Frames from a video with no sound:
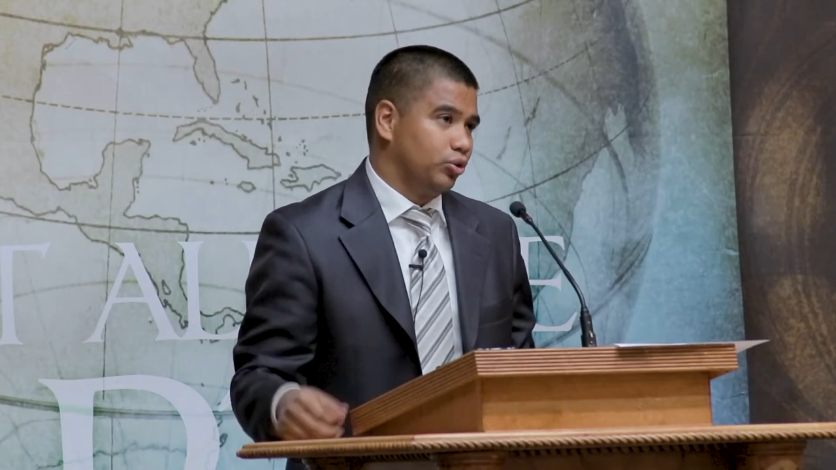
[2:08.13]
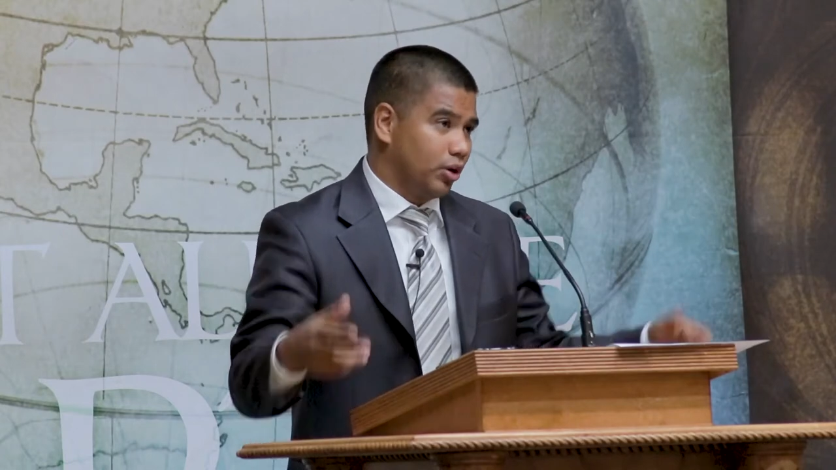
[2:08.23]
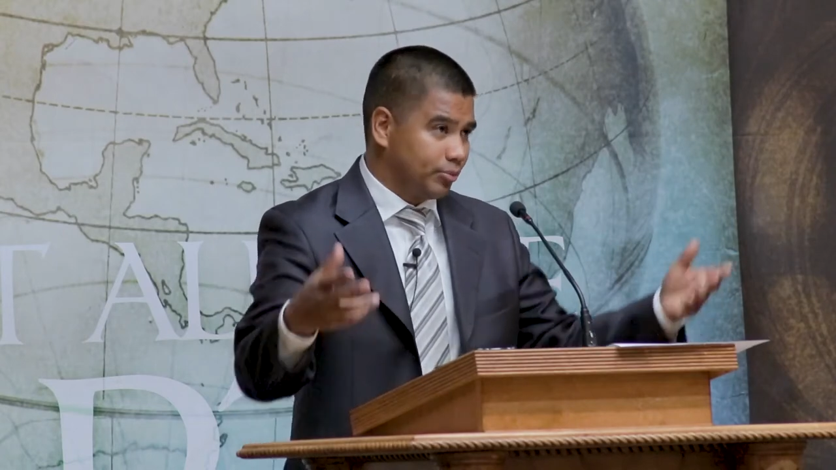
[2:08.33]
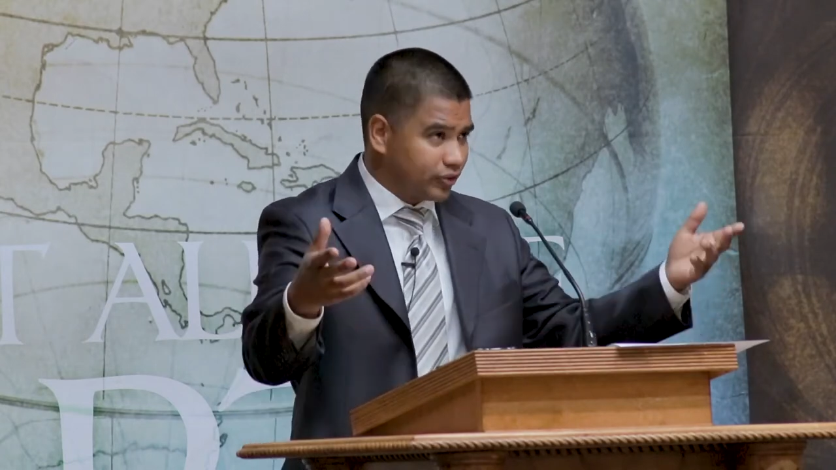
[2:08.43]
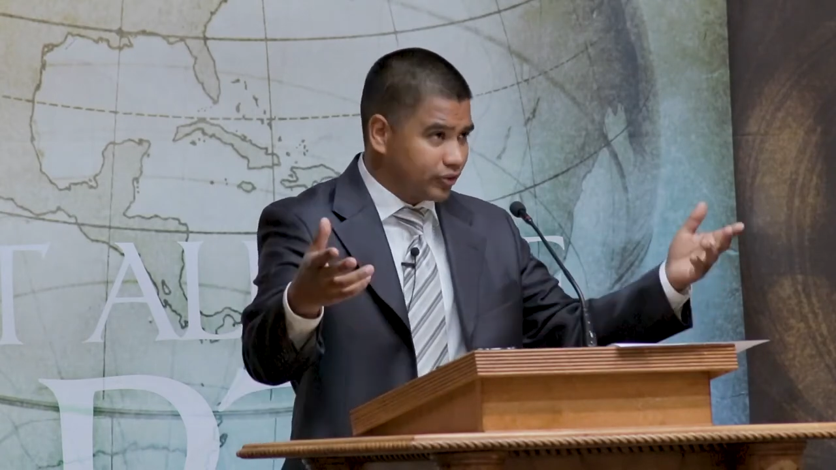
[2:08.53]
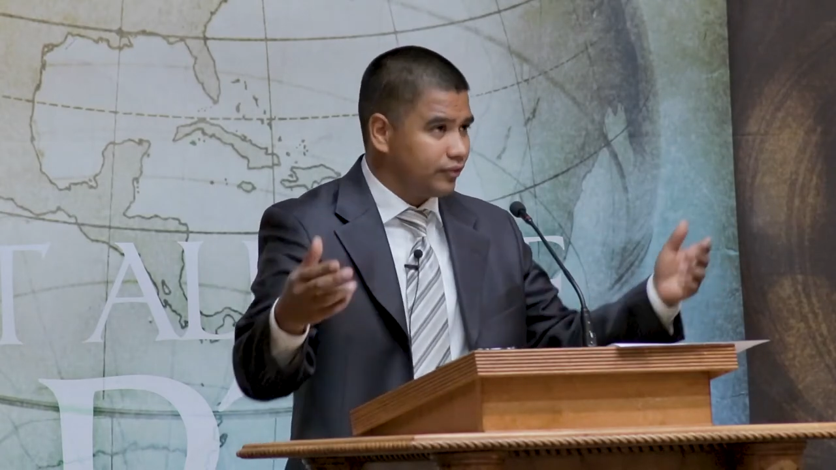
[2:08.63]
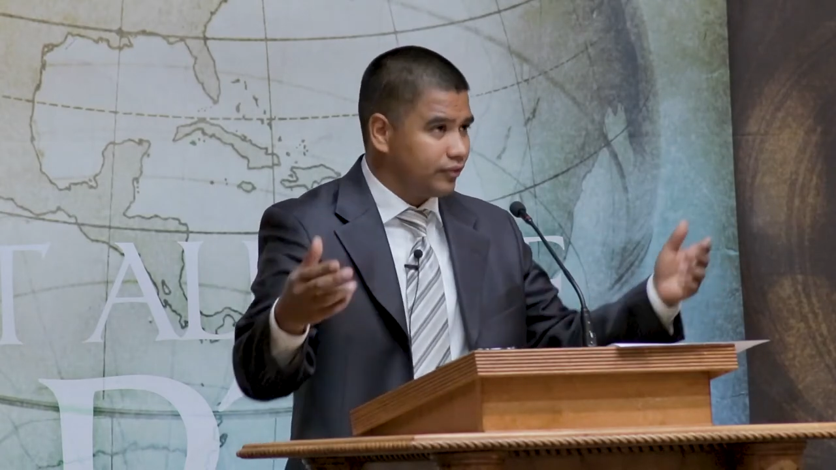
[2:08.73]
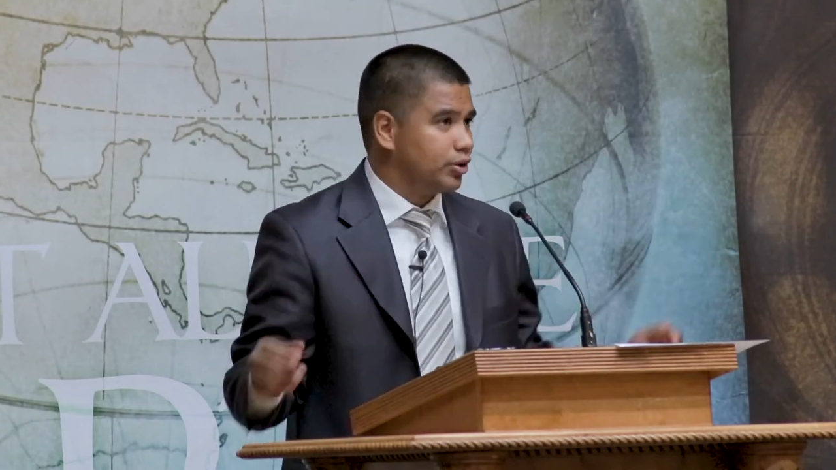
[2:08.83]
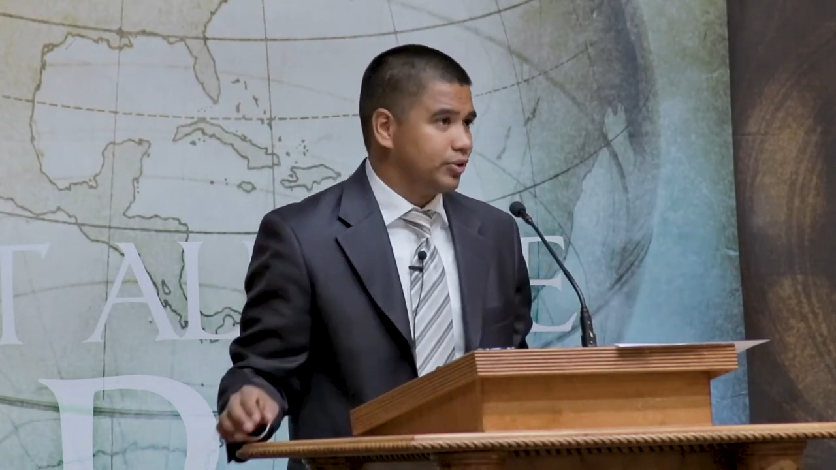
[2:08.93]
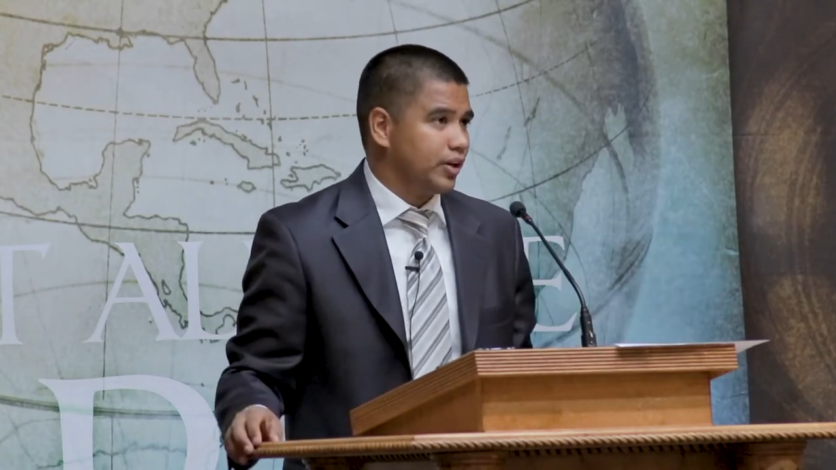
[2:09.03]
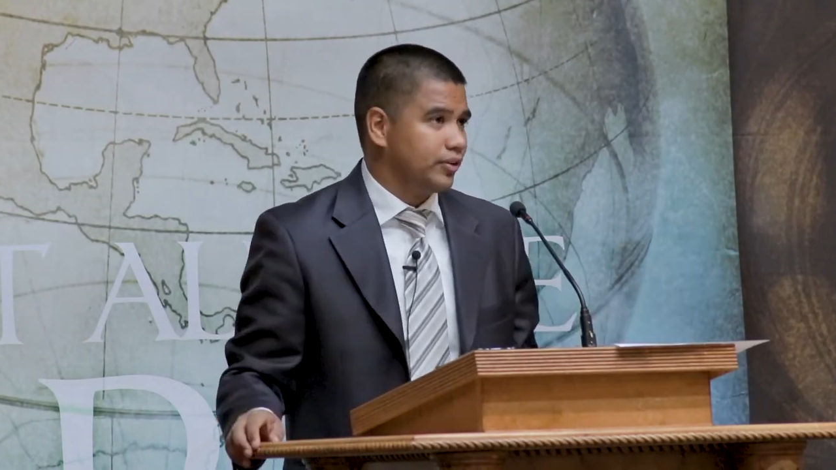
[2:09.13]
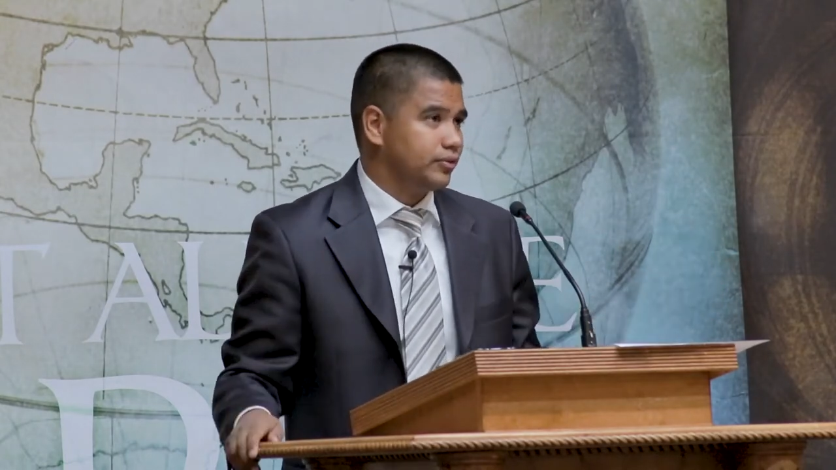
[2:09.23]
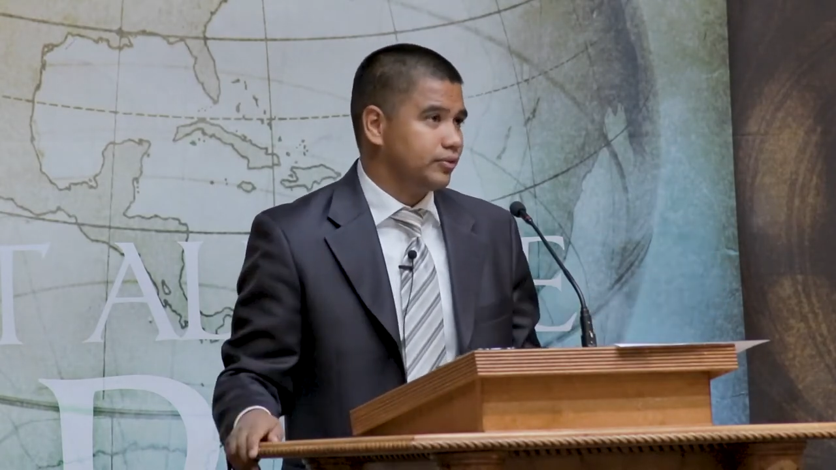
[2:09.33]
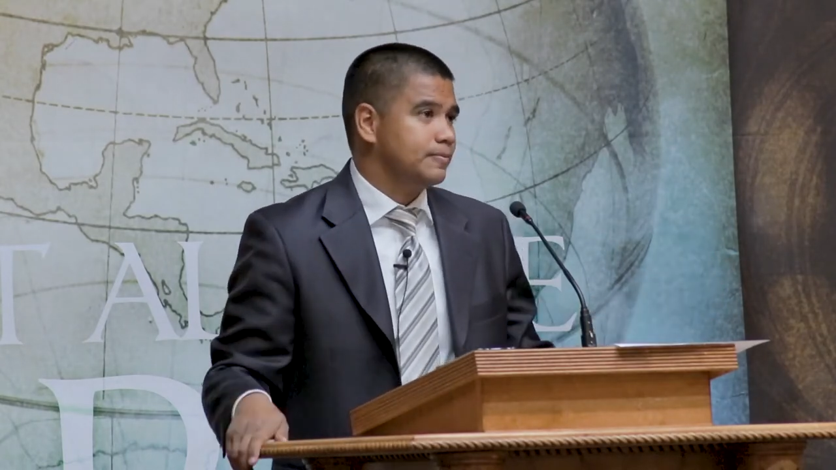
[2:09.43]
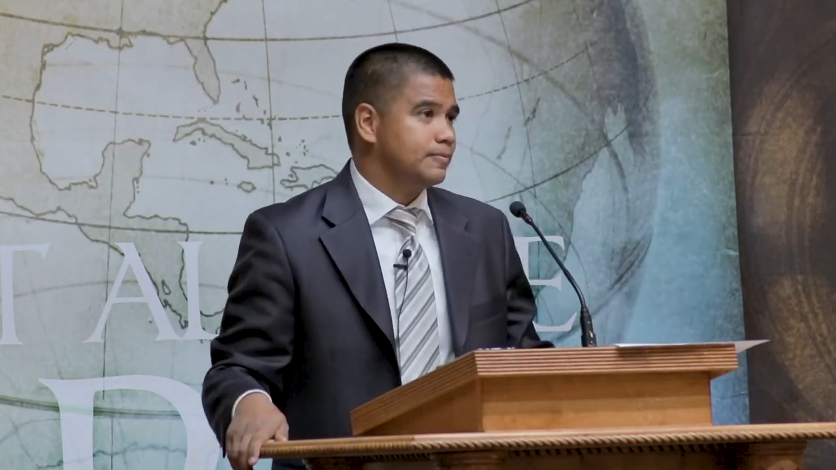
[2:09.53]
You want to be saved? You can be saved.